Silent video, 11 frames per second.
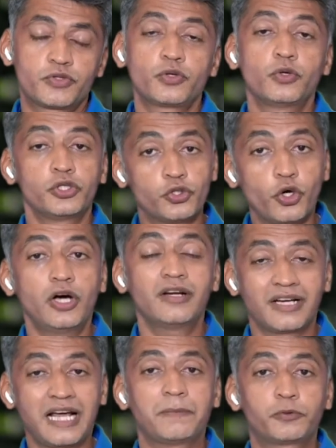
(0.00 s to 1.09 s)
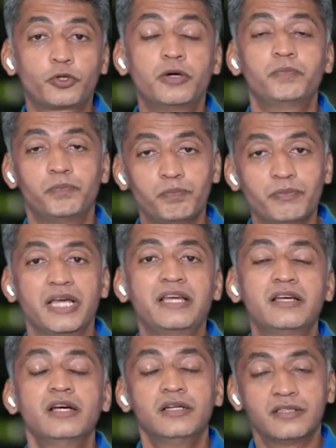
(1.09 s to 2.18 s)
So your laptop
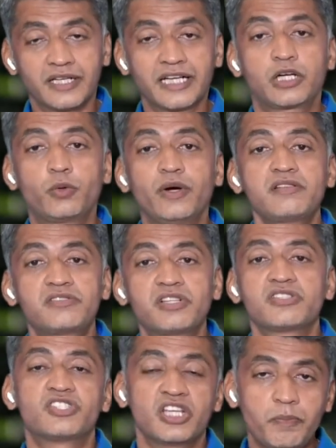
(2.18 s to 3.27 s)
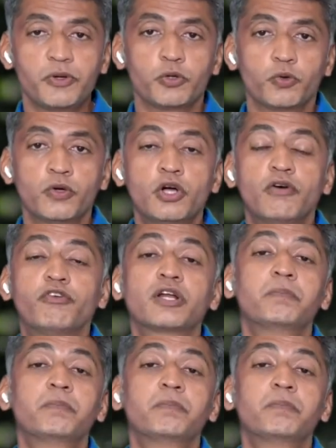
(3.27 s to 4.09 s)
may request this GPU for